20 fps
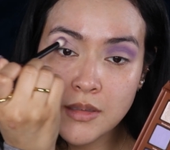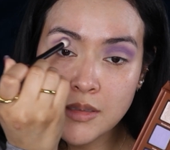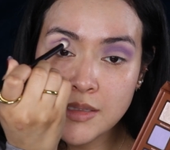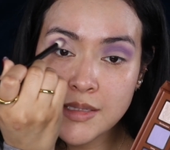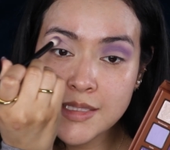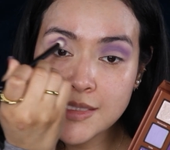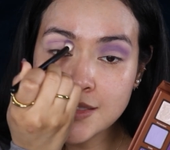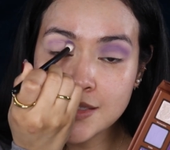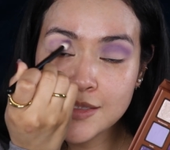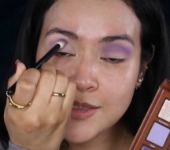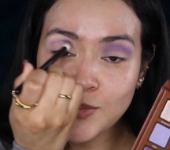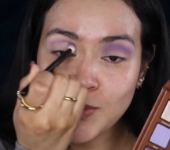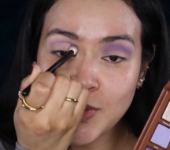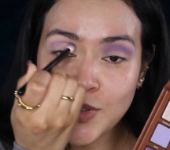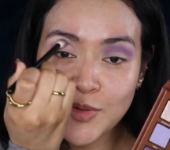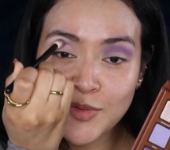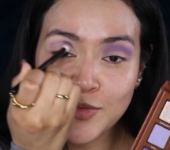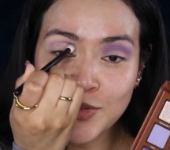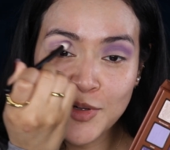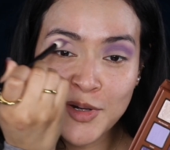This is a
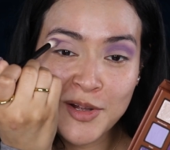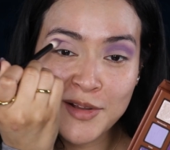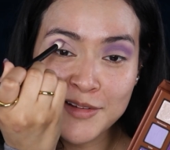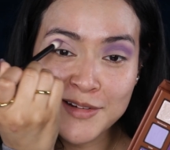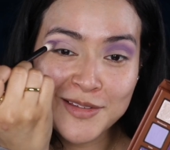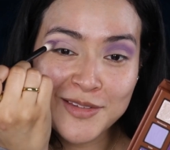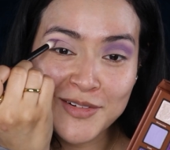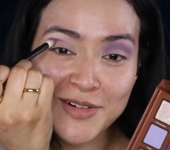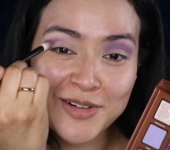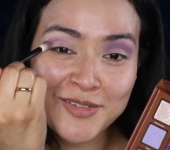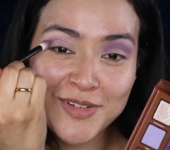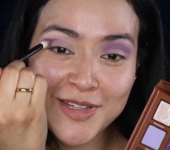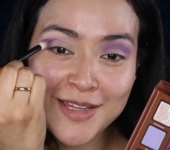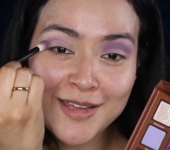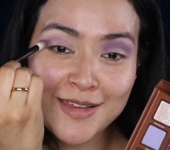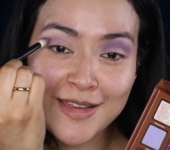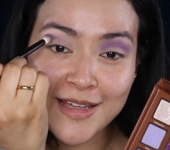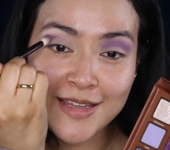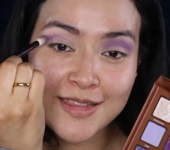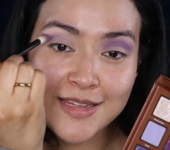beautiful color though. I really
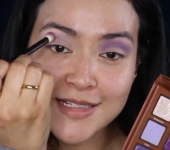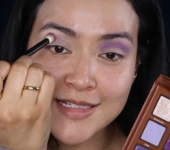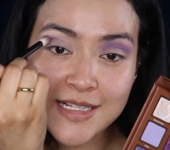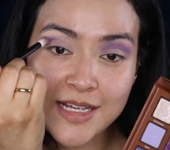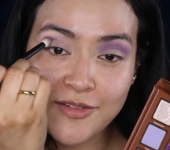like this.